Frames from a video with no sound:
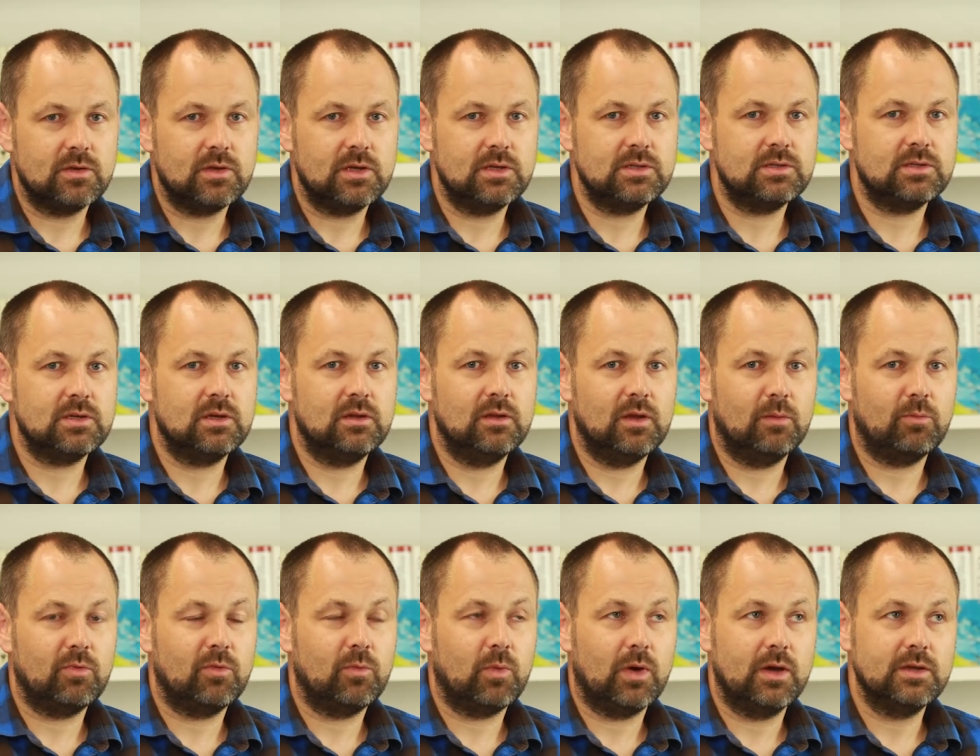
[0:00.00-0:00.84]
there's a number
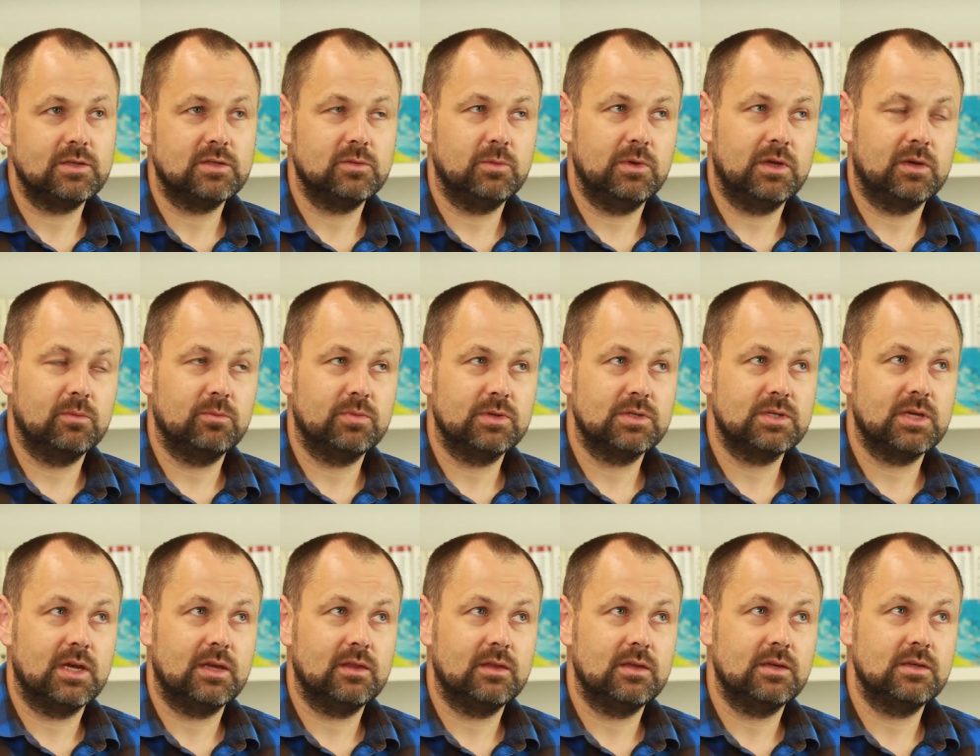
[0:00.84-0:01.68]
of ways that we can
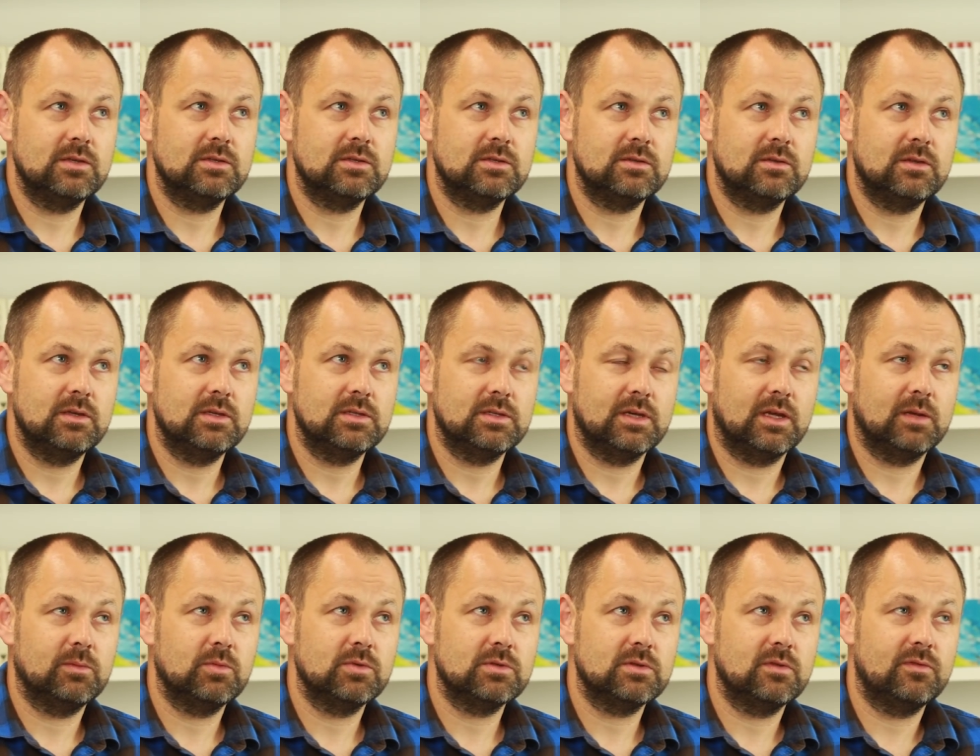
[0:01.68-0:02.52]
protect these
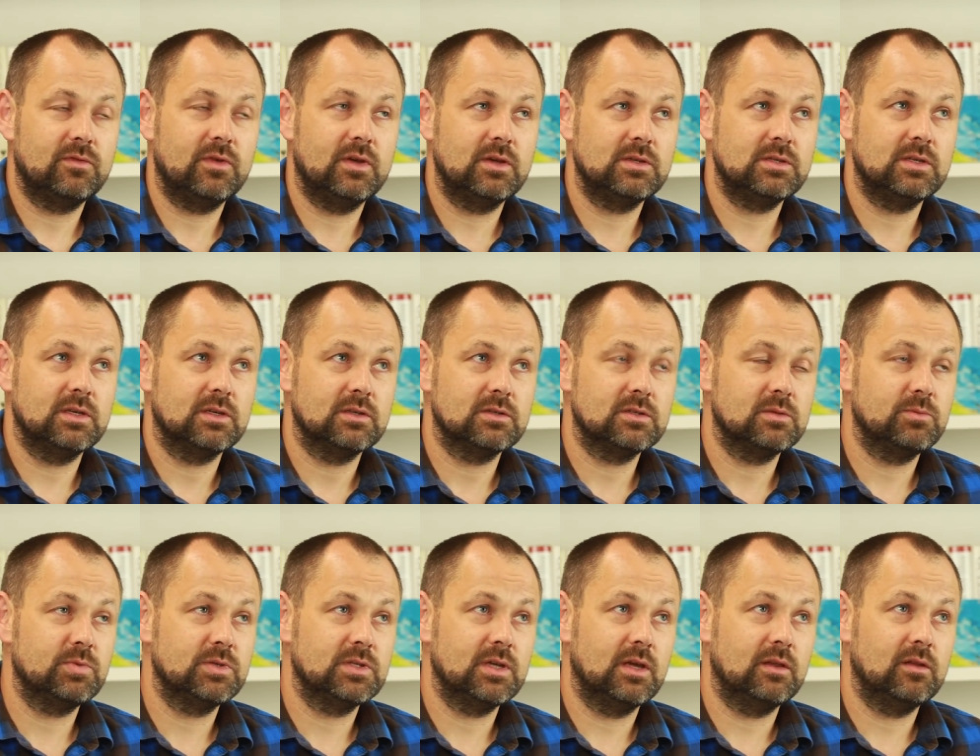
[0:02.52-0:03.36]
animals. The first thing is to
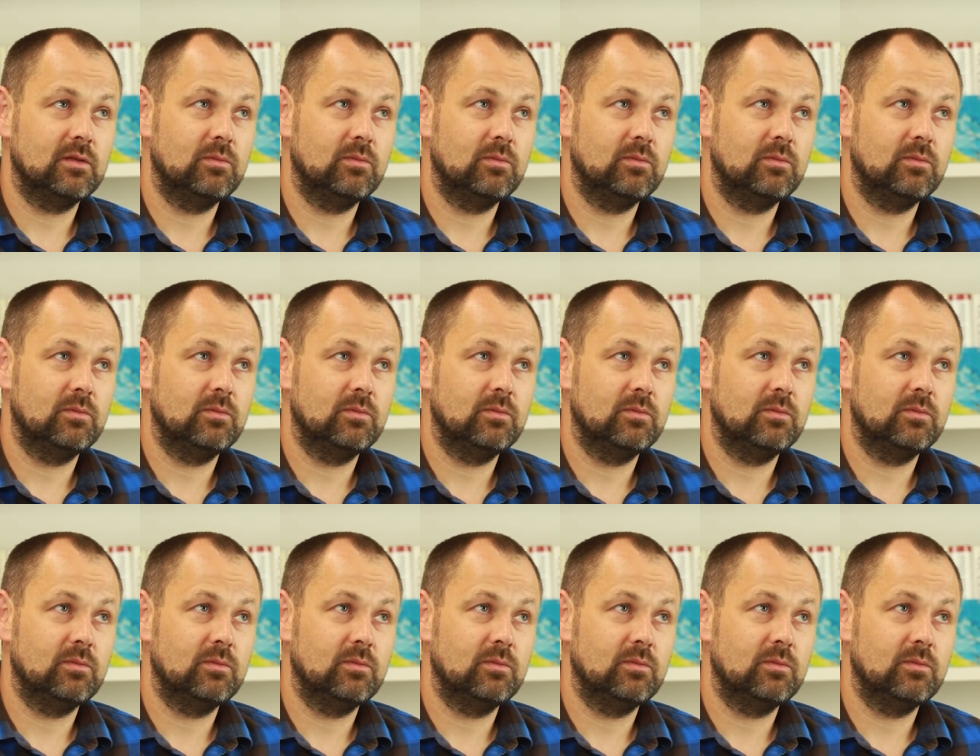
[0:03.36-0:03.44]
protect